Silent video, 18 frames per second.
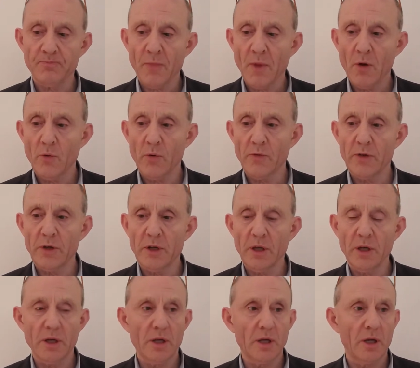where the
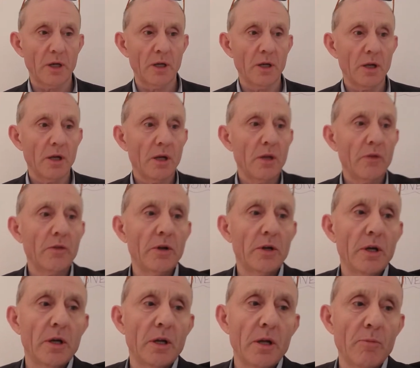
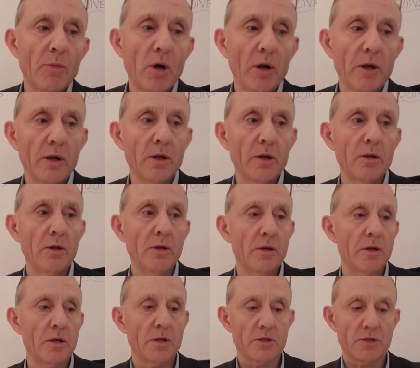DNA molecule
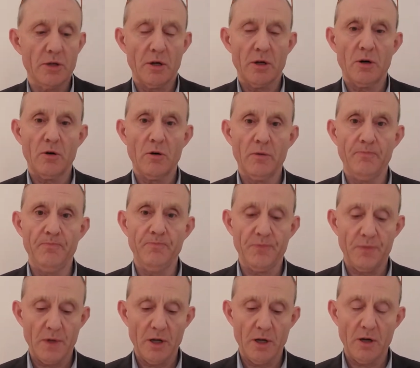is a
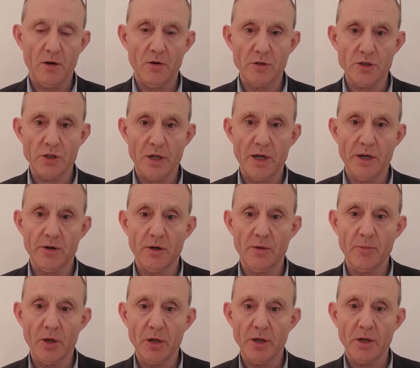long slender
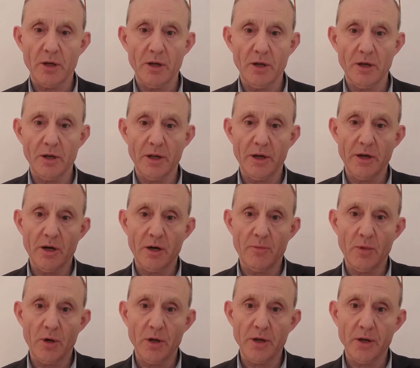molecule, a linear
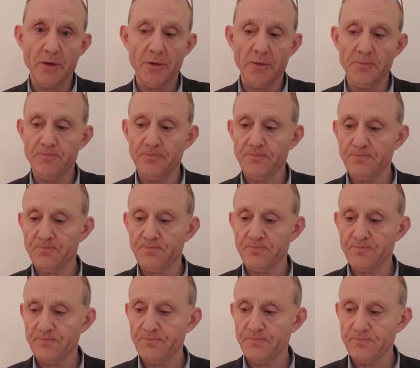molecule
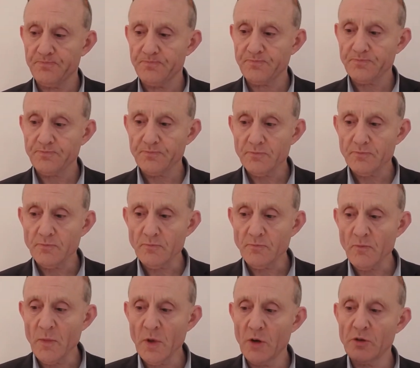
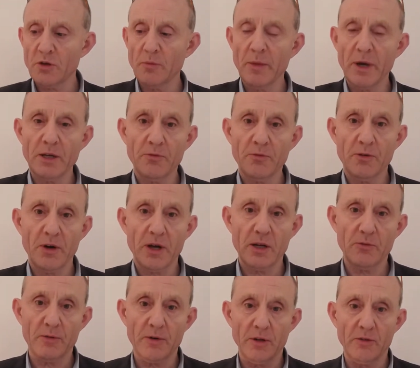that you might
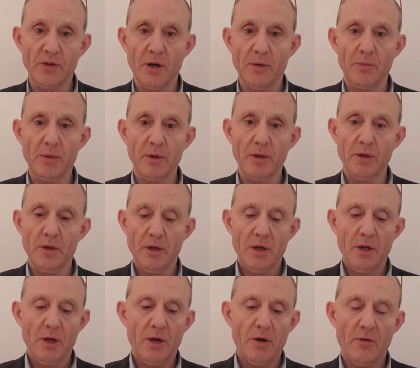find, for example,
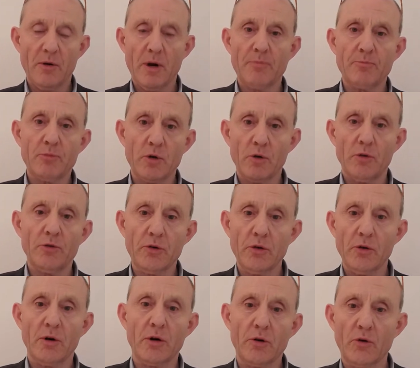wrapped
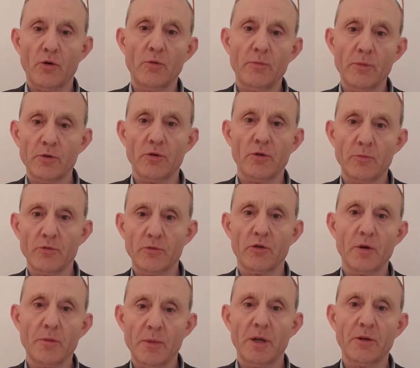onto a chromosome. So
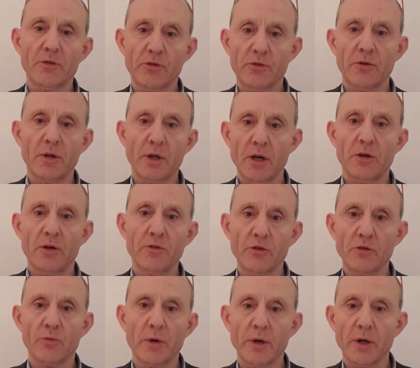I'm illustrating here just
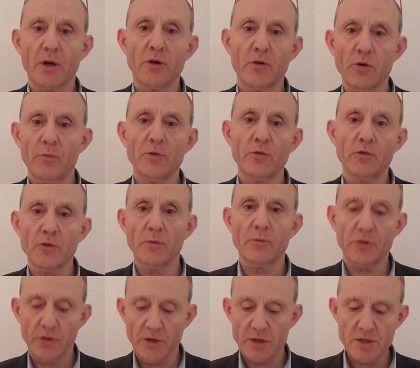what a chromosome,
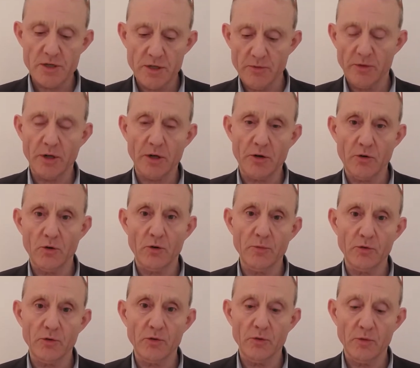essentially what a
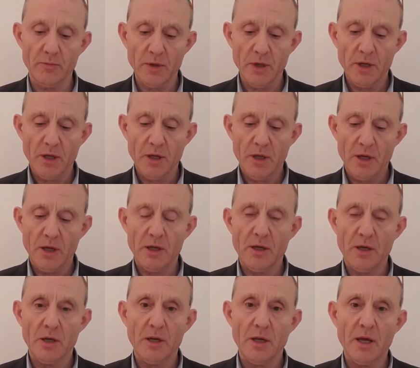chromosome,
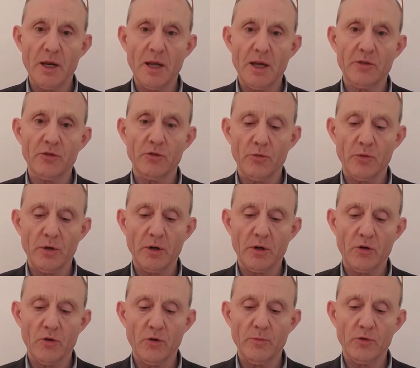in essence what a
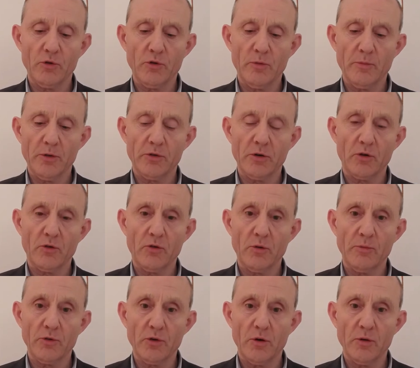chromosome is. A
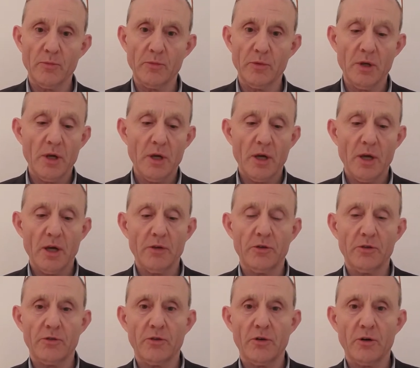chromosome is a
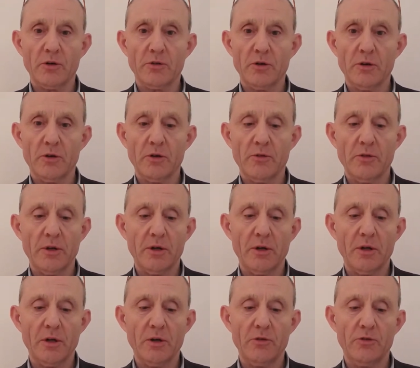structure that
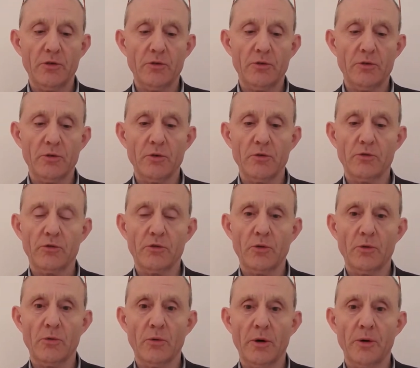allows you to
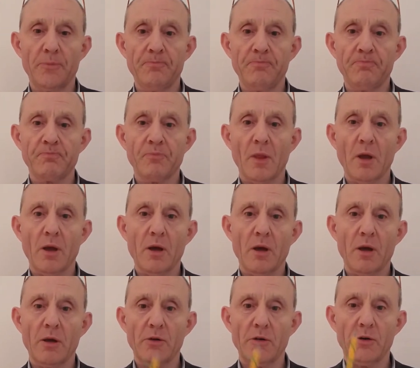store
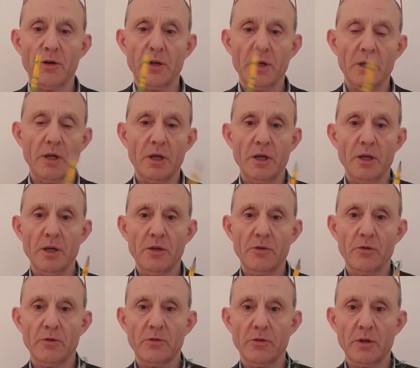your DNA.
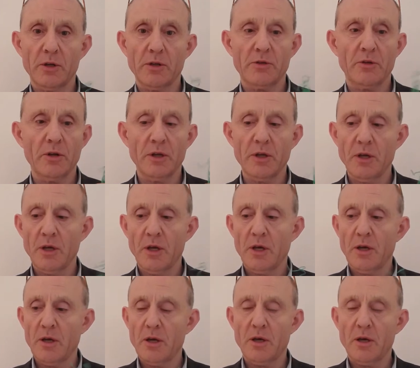So essentially
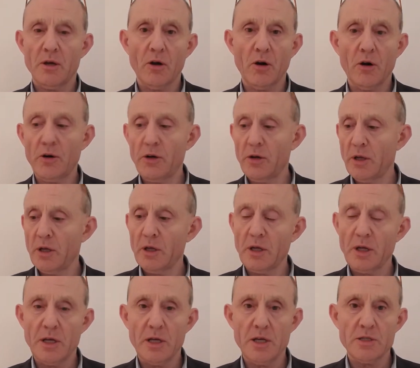our
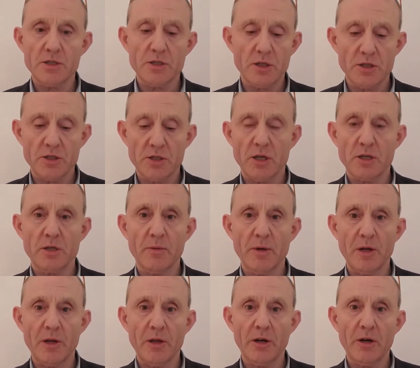DNA is said to be
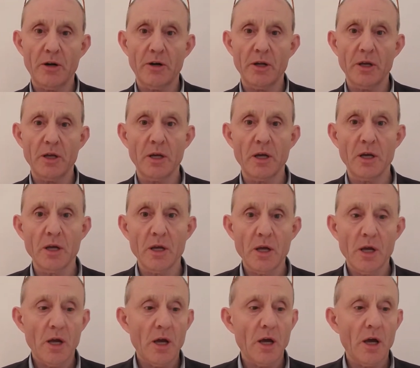linear DNA.
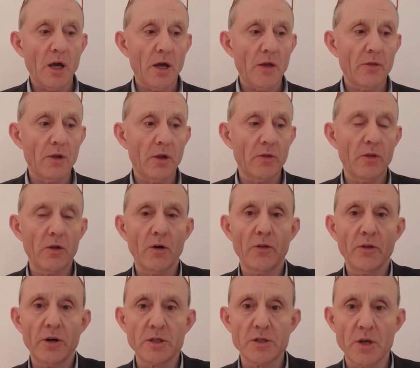The
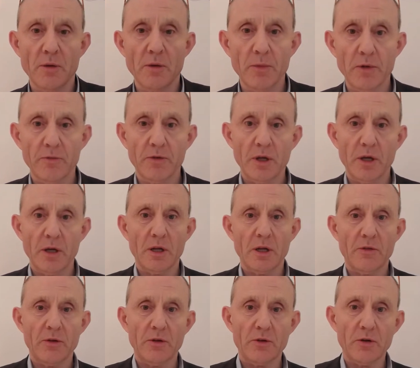other example of
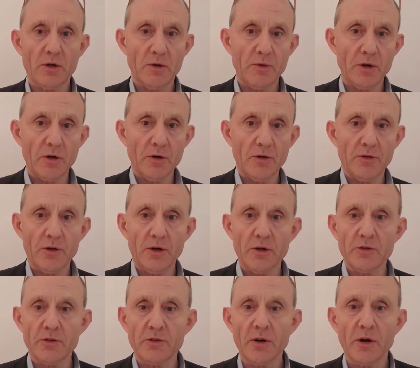DNA that you come across there is
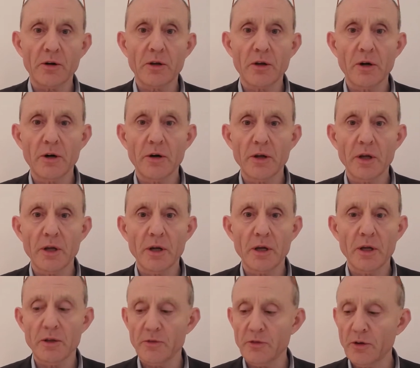circular DNA,
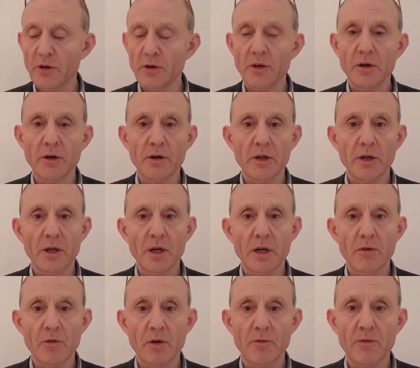and circular DNA
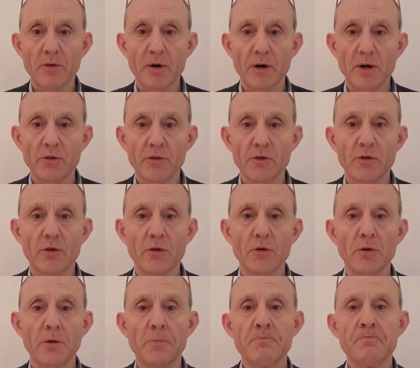refers to